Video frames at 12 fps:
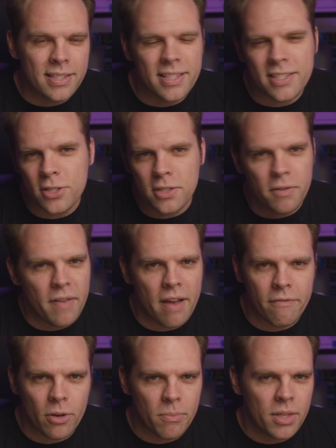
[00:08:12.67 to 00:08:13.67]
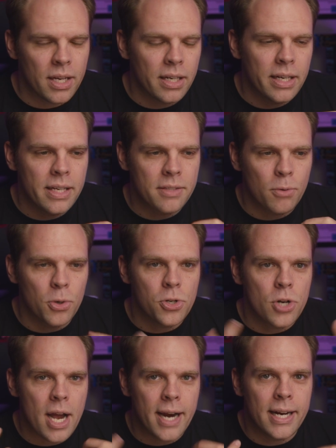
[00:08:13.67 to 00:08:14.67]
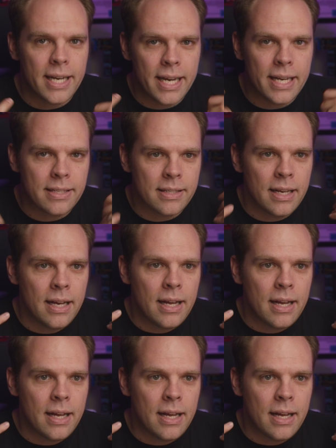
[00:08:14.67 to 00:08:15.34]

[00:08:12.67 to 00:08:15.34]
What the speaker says: and this is just a fan film thing, is of course you're not going to get